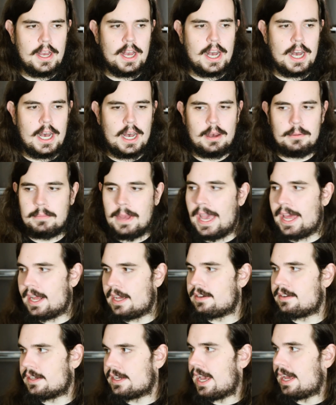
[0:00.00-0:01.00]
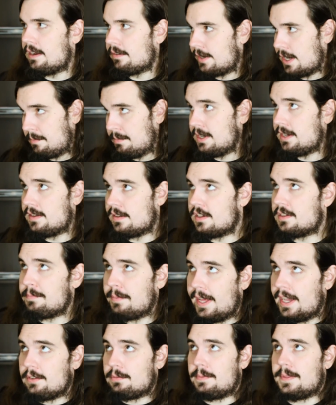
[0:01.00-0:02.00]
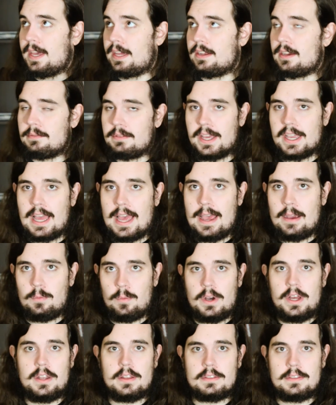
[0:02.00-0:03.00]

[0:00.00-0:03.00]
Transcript: um, and I did kind of come into this place with the idea of like, I want